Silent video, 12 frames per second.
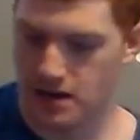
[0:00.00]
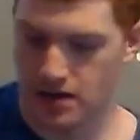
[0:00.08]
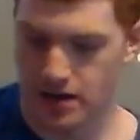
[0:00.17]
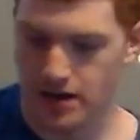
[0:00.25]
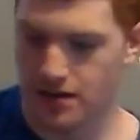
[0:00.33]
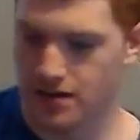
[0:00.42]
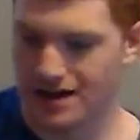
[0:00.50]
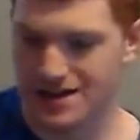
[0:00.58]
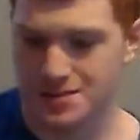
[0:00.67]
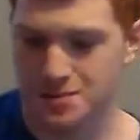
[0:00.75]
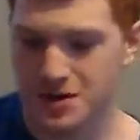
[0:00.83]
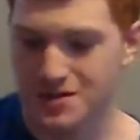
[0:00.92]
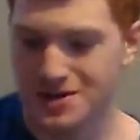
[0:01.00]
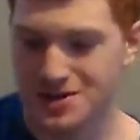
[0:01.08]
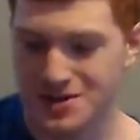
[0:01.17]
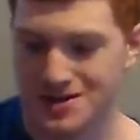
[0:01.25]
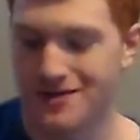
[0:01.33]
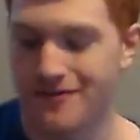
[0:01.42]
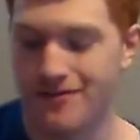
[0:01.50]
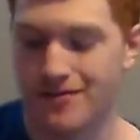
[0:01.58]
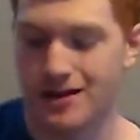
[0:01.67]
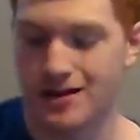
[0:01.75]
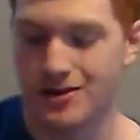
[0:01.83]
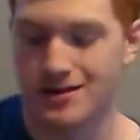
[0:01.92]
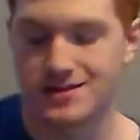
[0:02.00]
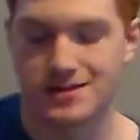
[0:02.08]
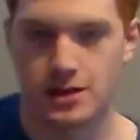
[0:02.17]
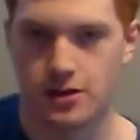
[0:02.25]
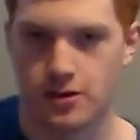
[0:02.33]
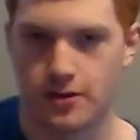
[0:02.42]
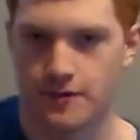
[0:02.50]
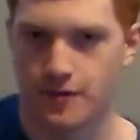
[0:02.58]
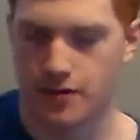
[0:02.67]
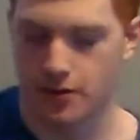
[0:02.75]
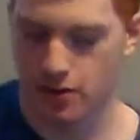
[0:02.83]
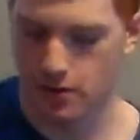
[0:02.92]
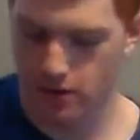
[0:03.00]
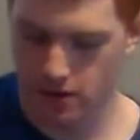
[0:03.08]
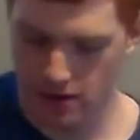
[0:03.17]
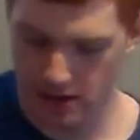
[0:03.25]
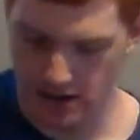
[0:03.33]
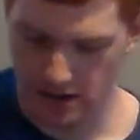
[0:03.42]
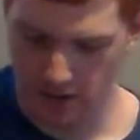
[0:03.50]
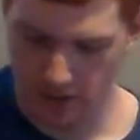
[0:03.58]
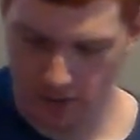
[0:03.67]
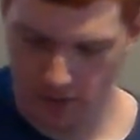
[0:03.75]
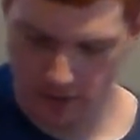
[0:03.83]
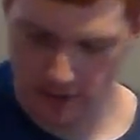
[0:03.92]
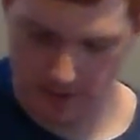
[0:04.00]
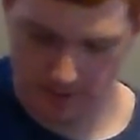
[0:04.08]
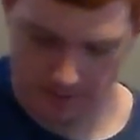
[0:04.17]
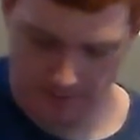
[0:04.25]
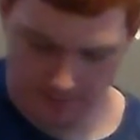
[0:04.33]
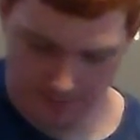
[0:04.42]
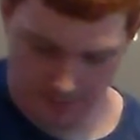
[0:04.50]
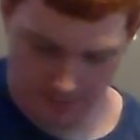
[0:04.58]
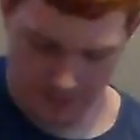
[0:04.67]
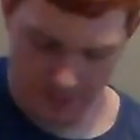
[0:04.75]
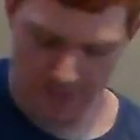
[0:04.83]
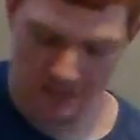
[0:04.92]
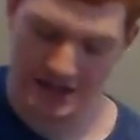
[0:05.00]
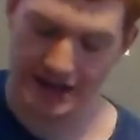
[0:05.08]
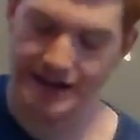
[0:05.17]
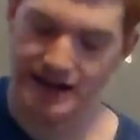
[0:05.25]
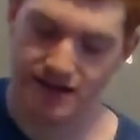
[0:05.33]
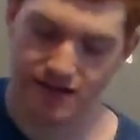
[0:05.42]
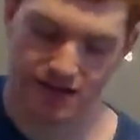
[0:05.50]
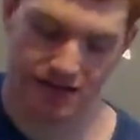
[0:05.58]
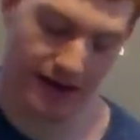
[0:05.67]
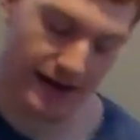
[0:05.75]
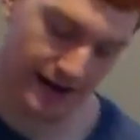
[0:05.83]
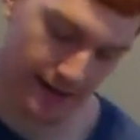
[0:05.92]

and then that's pretty much it that you guys need to know for the chords. And next is the